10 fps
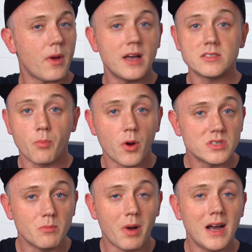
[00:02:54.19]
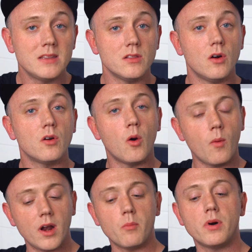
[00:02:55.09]
as the person buying the logo,
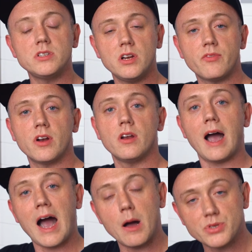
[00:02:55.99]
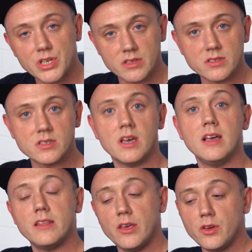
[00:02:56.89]
want a bunch of different options
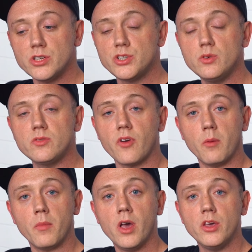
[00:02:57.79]
that you can choose from.